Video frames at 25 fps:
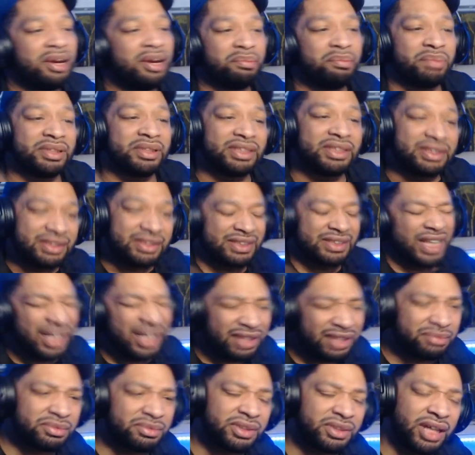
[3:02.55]
But at the
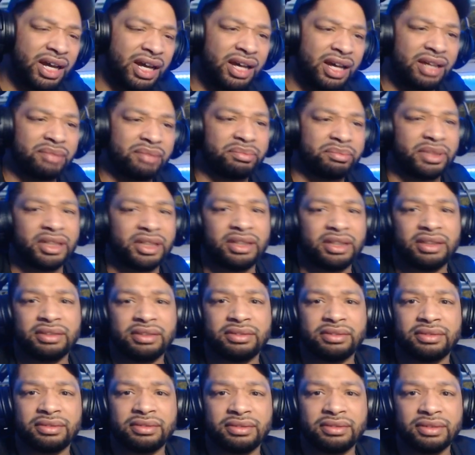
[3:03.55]
same time, man,
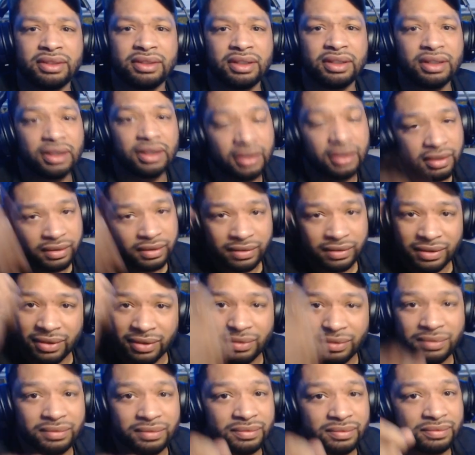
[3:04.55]
don't